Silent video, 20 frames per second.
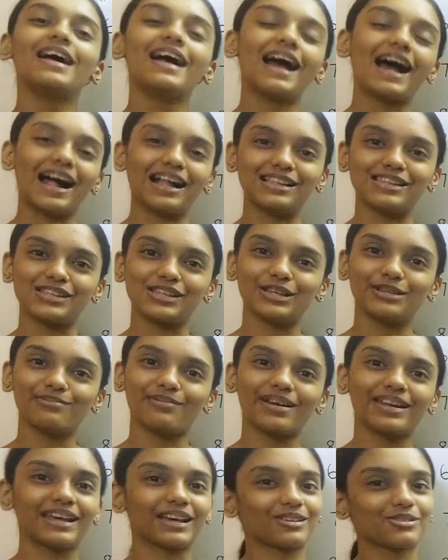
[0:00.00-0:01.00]
I'll see you in my
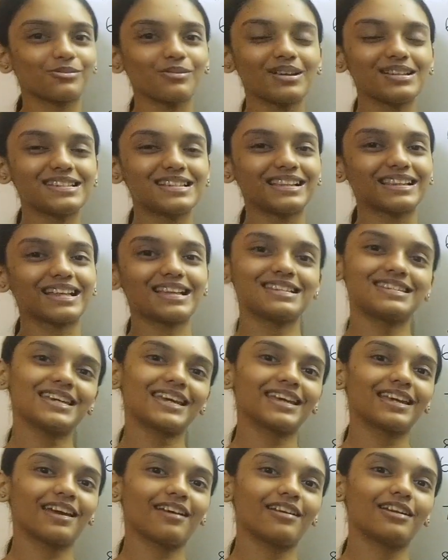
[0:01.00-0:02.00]
next one. Till then, take
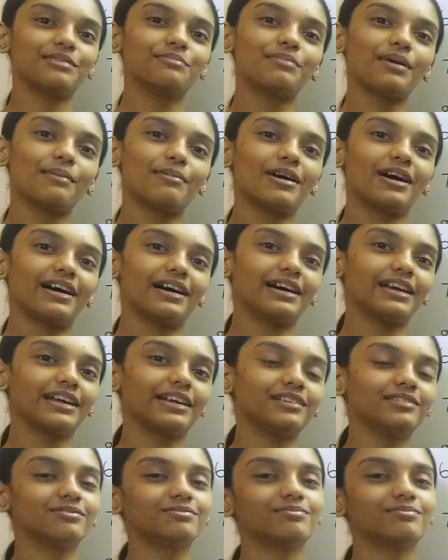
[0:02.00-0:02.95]
care and bye bye.